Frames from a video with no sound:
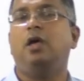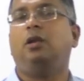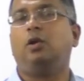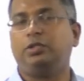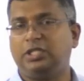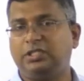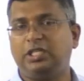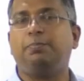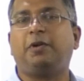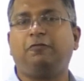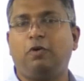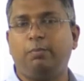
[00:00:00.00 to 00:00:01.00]
Logistic
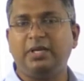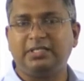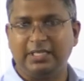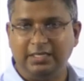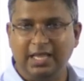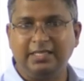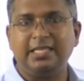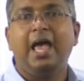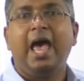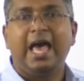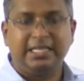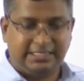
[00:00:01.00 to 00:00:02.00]
Performance Index,
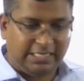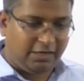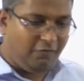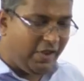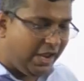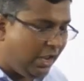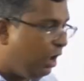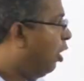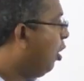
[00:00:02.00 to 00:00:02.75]
and survey